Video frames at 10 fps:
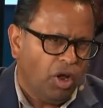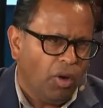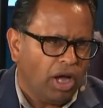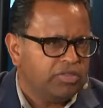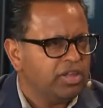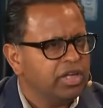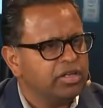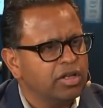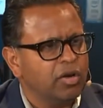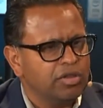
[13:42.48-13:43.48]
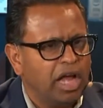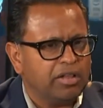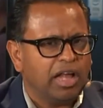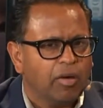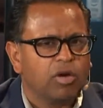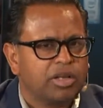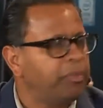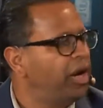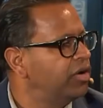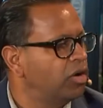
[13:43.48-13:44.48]
know, I think you know that that will
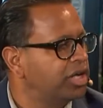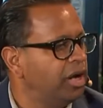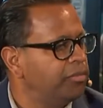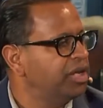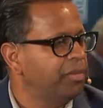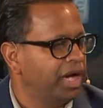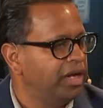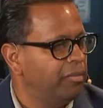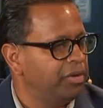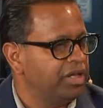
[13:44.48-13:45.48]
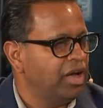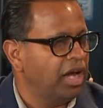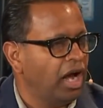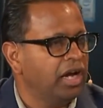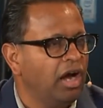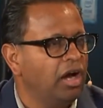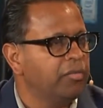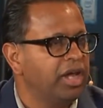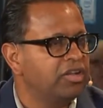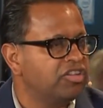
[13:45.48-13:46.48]
depend on company by company. I, I can't
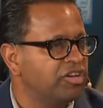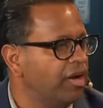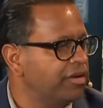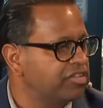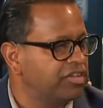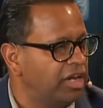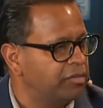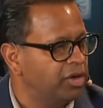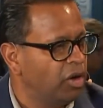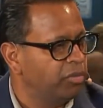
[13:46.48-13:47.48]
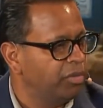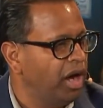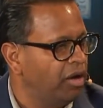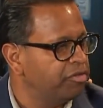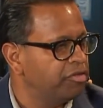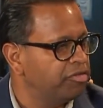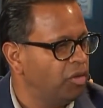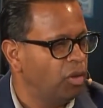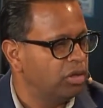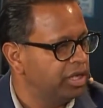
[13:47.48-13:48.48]
make a generic statement on behalf of
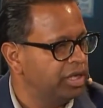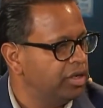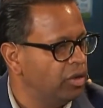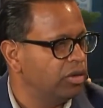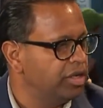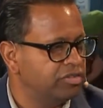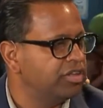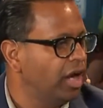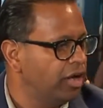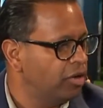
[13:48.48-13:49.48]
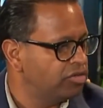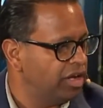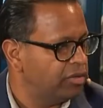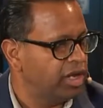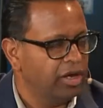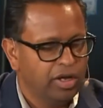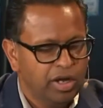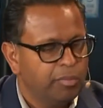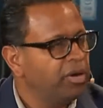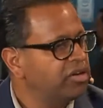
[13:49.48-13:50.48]
all the all the CIOs out there.
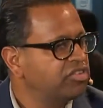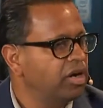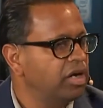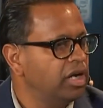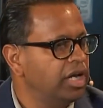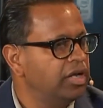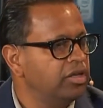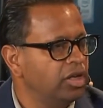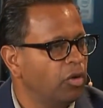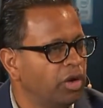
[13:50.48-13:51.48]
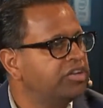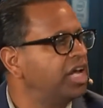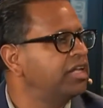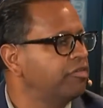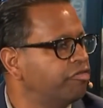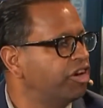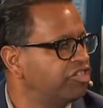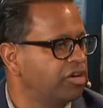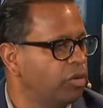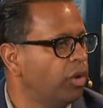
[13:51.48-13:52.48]
But certainly, you know, we're taking the
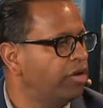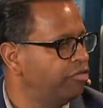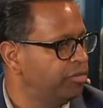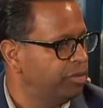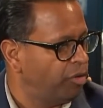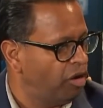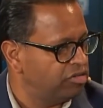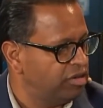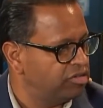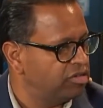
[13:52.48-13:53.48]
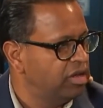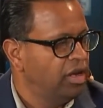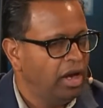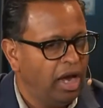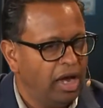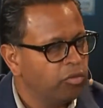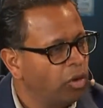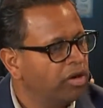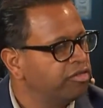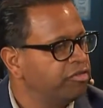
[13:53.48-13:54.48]
friction away from the process. And
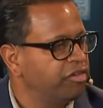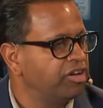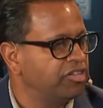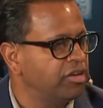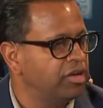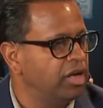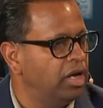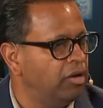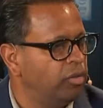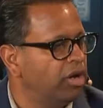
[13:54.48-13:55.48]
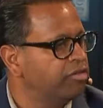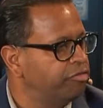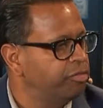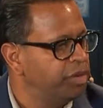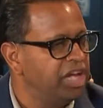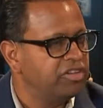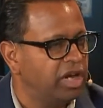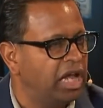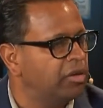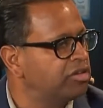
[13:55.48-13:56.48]
one of the friction, uh, one of the major
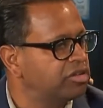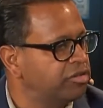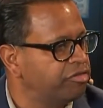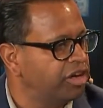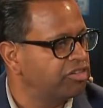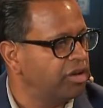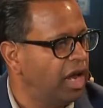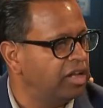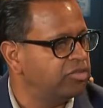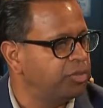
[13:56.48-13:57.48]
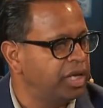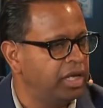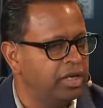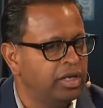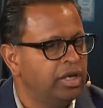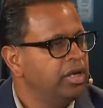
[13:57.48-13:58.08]
elements of the friction has been